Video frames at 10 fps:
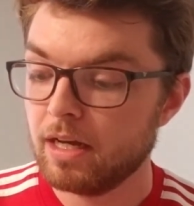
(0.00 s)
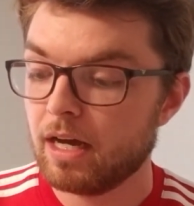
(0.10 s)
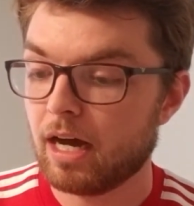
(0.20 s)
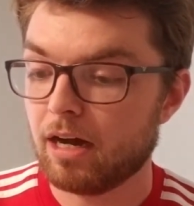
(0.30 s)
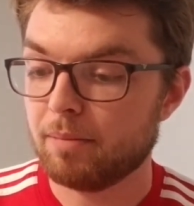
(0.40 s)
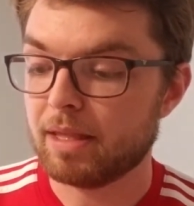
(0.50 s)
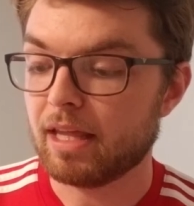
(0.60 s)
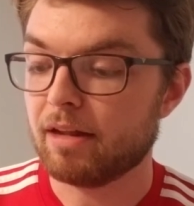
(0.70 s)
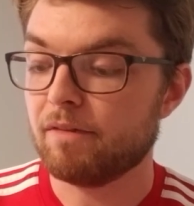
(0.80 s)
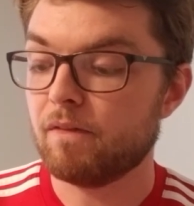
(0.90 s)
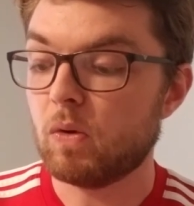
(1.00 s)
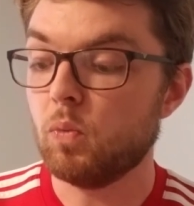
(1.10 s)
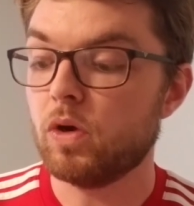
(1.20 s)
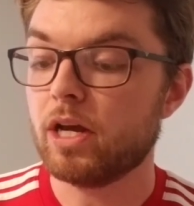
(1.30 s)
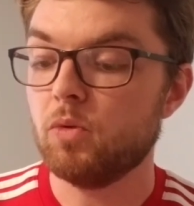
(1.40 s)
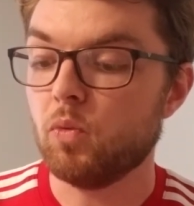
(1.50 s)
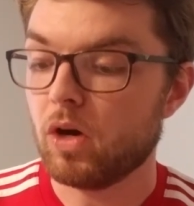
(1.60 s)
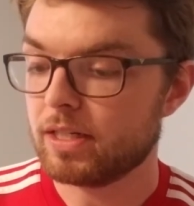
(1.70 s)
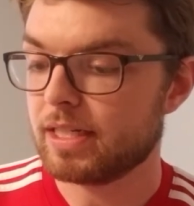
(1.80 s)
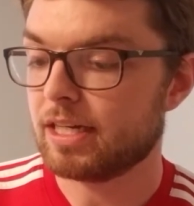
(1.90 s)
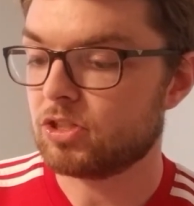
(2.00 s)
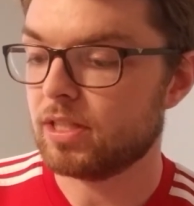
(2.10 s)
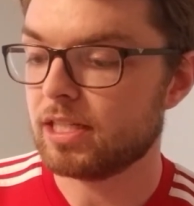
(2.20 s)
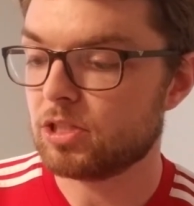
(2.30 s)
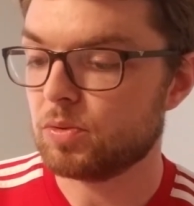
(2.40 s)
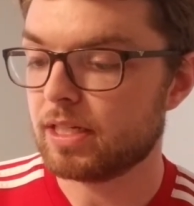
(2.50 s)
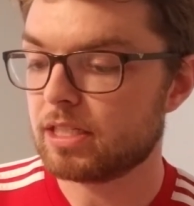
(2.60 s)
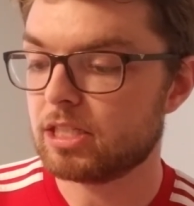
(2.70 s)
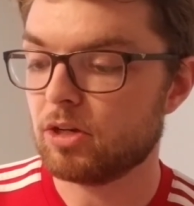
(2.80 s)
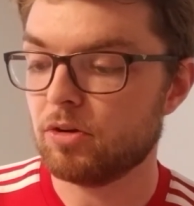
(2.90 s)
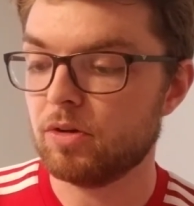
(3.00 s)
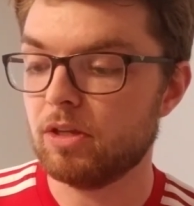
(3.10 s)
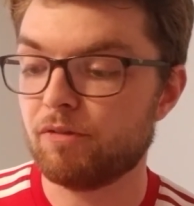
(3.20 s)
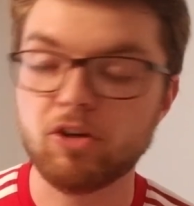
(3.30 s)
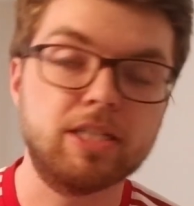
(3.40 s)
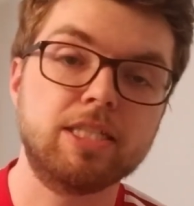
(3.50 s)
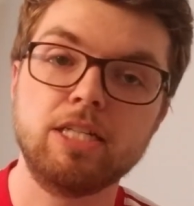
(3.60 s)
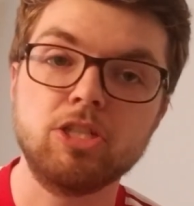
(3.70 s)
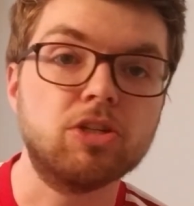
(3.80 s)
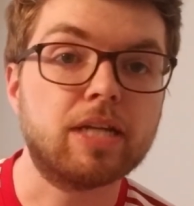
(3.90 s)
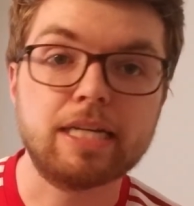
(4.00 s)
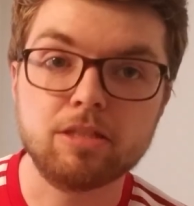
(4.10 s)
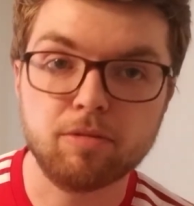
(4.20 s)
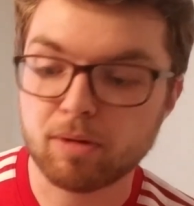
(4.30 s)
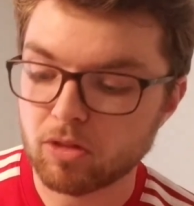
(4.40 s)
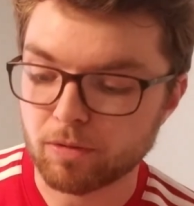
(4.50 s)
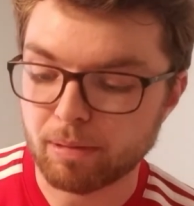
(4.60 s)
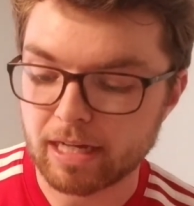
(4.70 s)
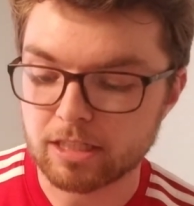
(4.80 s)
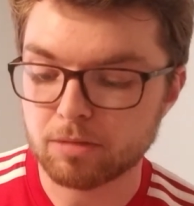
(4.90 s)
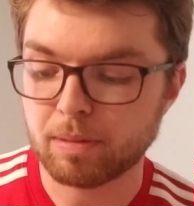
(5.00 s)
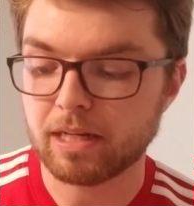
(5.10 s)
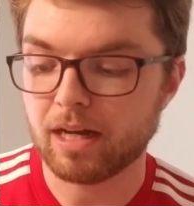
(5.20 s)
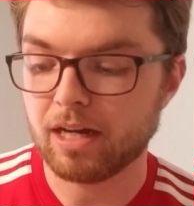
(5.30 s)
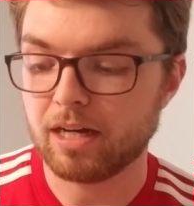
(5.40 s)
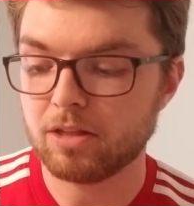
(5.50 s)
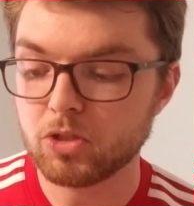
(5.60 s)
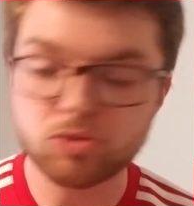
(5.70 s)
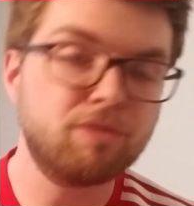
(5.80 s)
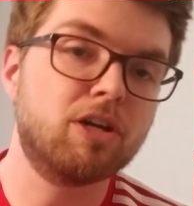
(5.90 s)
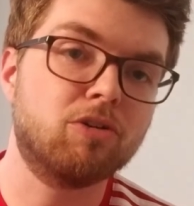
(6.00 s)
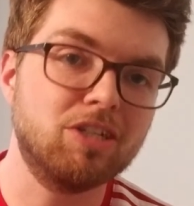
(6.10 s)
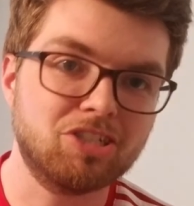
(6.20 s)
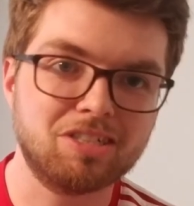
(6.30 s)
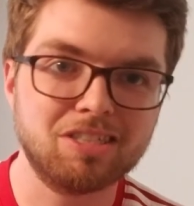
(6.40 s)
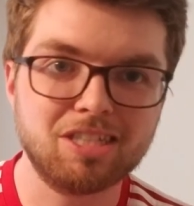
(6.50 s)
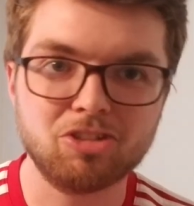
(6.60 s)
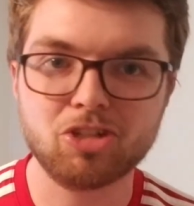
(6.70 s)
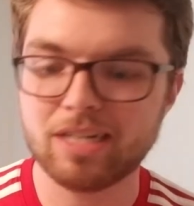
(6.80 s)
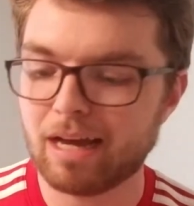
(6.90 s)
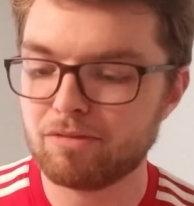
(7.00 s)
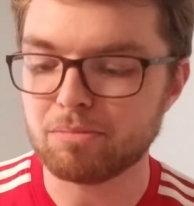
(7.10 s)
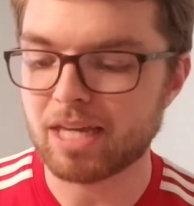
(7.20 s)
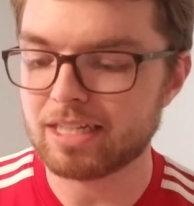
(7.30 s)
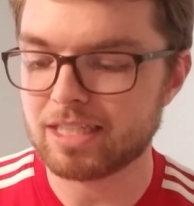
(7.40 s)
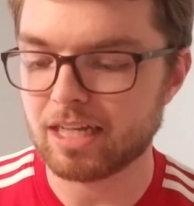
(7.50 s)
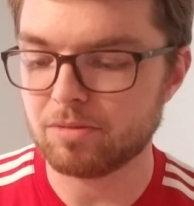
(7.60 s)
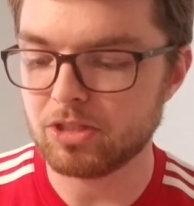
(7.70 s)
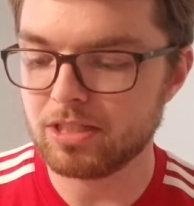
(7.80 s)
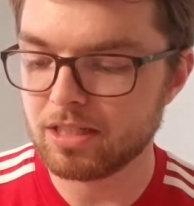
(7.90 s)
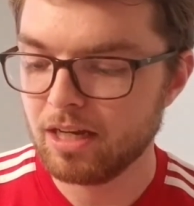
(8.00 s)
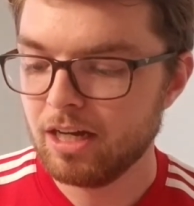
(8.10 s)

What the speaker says: And then what I want actually this week, so for a discussion, you can ask them about their pets, but there's trivia questions, and you're trying to have them guess animals.